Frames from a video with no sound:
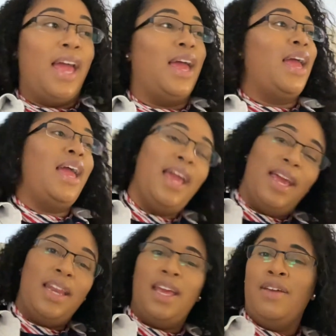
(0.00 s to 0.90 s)

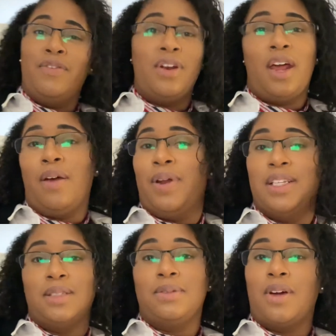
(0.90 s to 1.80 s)
And if you're not already
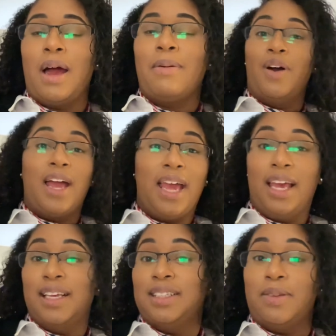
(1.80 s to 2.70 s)
subscribed, go ahead
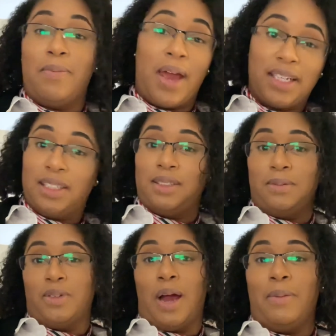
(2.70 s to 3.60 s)
and smash that
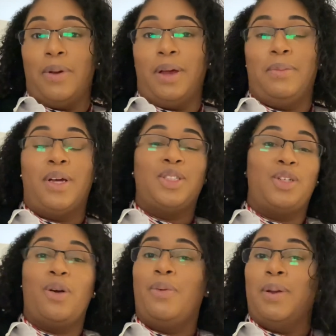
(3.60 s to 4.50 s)
subscribe button, because you
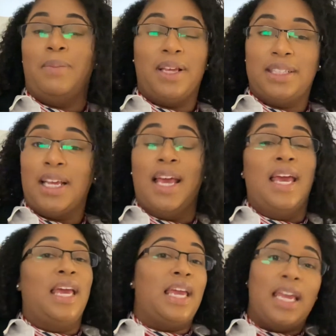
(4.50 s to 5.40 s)
don't want to miss
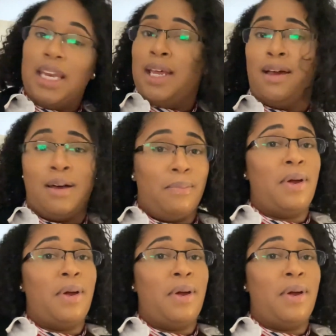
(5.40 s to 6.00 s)
any of my